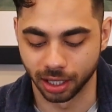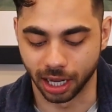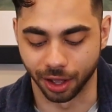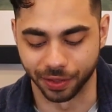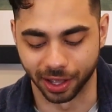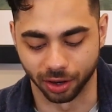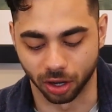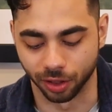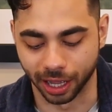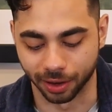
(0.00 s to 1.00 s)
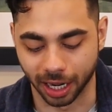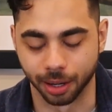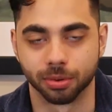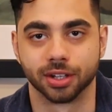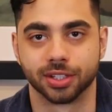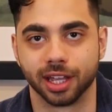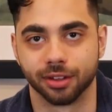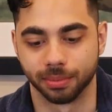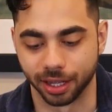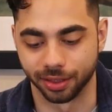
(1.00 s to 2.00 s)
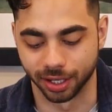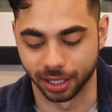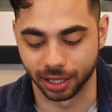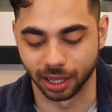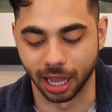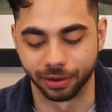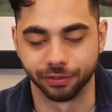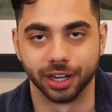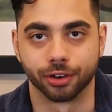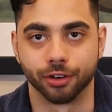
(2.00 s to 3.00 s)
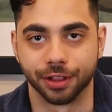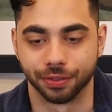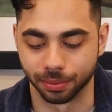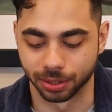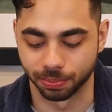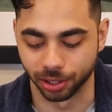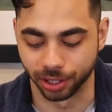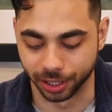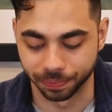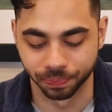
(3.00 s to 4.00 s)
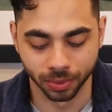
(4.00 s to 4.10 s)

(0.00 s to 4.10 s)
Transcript: And then all that kind of brought together by the lemon vinaigrette that was put in it.